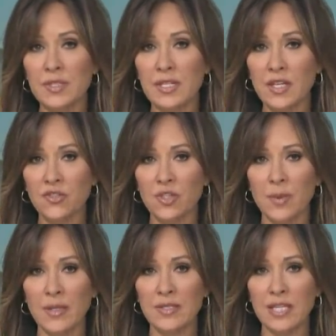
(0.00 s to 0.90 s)

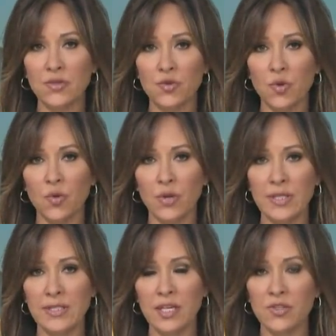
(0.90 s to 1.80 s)
discussion about sexual
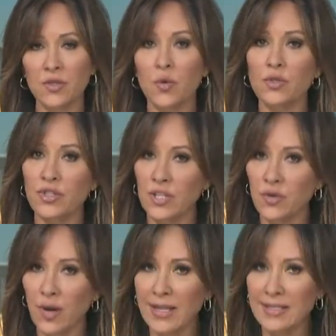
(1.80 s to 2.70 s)
orientation or
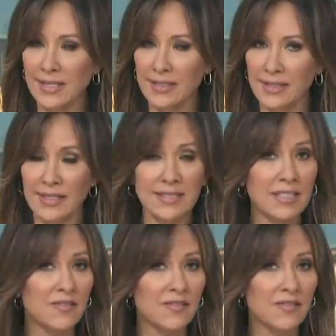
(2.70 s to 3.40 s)
gender identity is